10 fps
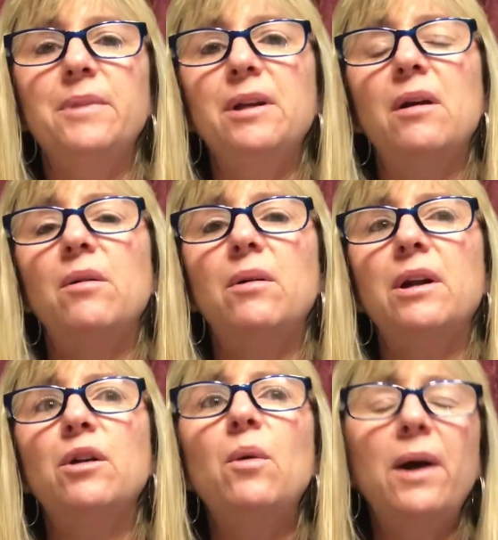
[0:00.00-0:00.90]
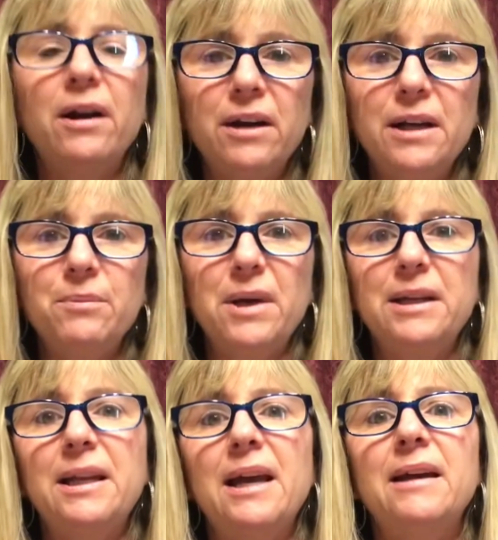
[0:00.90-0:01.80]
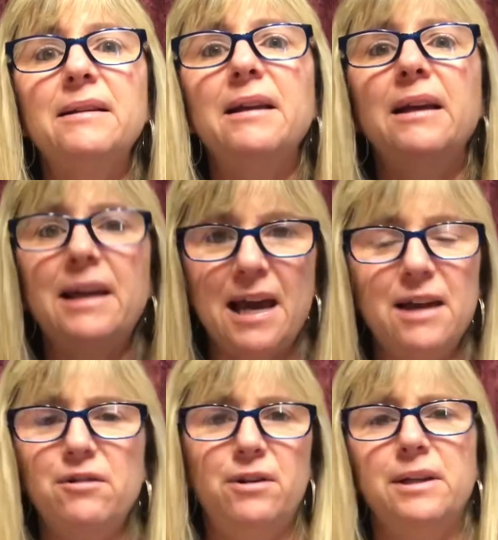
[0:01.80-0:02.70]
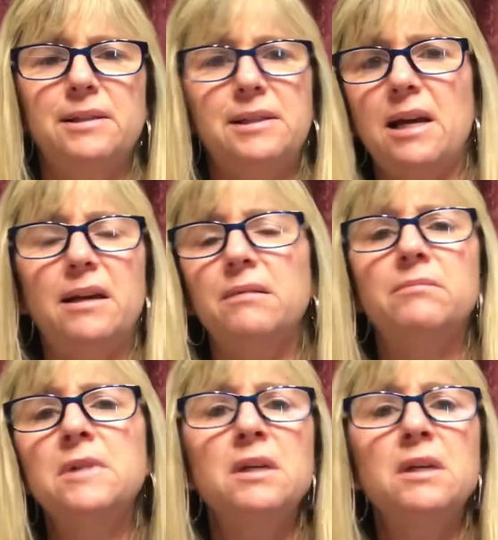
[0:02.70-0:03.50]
You know, an Aquarian might get like angry and say,